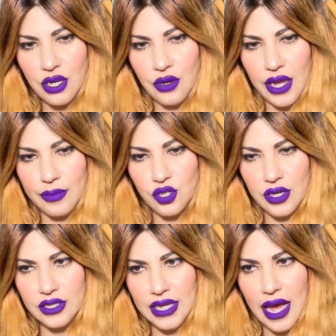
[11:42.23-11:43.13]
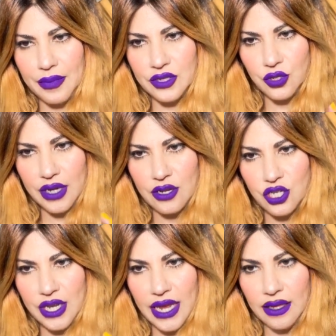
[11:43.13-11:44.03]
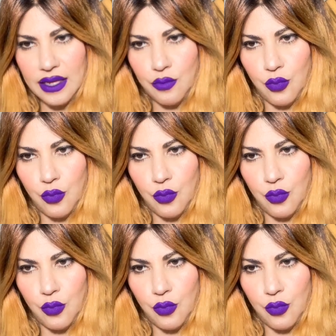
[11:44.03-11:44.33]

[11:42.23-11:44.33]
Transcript: Okay, I'm trying to tap into her energy. Hailey